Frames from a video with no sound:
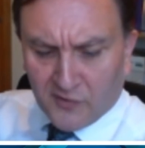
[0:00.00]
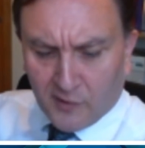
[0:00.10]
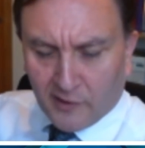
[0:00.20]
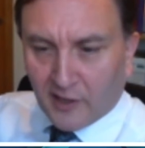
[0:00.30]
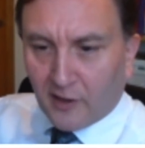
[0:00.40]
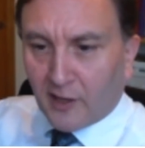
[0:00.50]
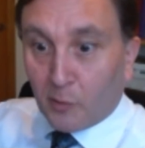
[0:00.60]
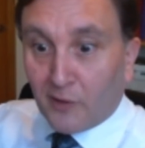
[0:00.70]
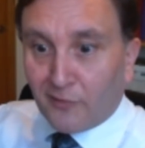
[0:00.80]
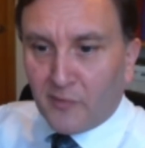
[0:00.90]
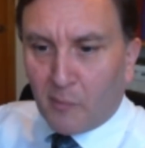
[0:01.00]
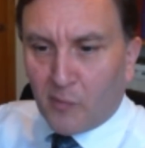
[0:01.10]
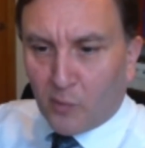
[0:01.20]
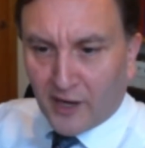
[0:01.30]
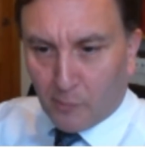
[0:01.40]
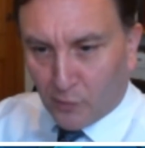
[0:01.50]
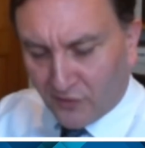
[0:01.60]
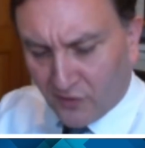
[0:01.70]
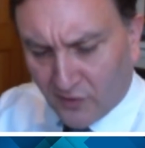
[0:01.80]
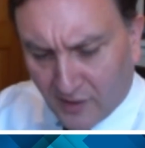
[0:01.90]
So I'm going to work from number 1
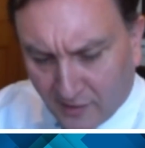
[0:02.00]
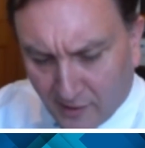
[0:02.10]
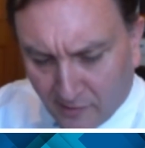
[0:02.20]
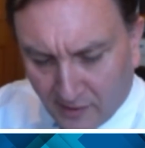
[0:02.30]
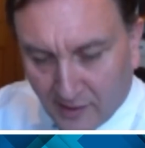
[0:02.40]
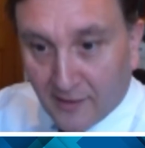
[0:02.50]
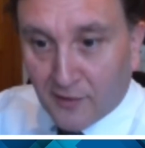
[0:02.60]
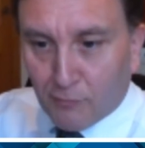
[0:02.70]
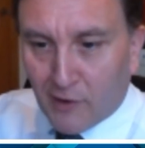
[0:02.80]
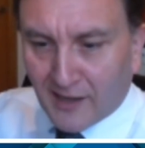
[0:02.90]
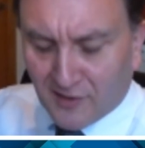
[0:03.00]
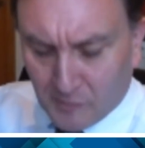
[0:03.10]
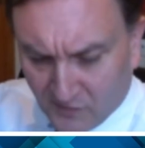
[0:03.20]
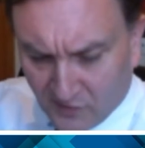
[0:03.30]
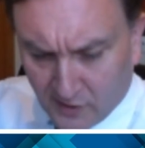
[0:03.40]
upwards, and it is ranked.